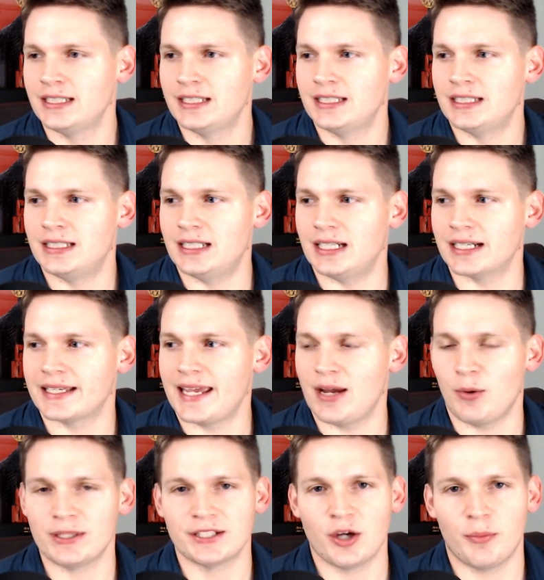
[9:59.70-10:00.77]

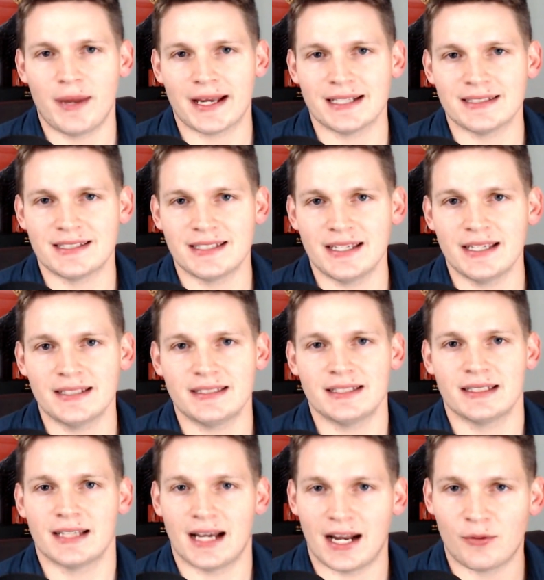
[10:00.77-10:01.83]
can't wait to go back and see it.
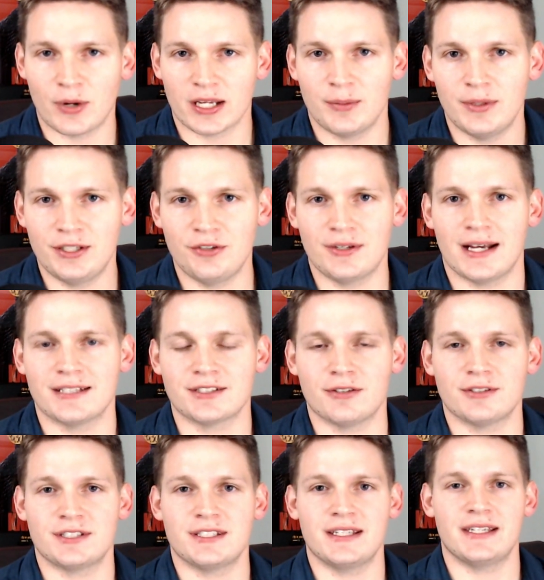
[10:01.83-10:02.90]
I recommend you guys go
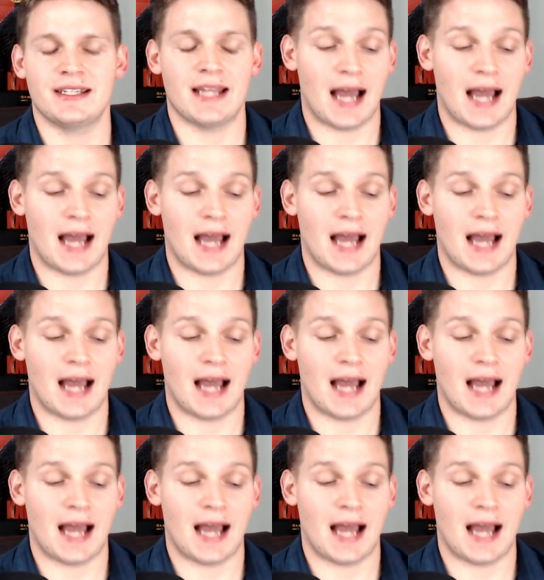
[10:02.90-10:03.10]
see it.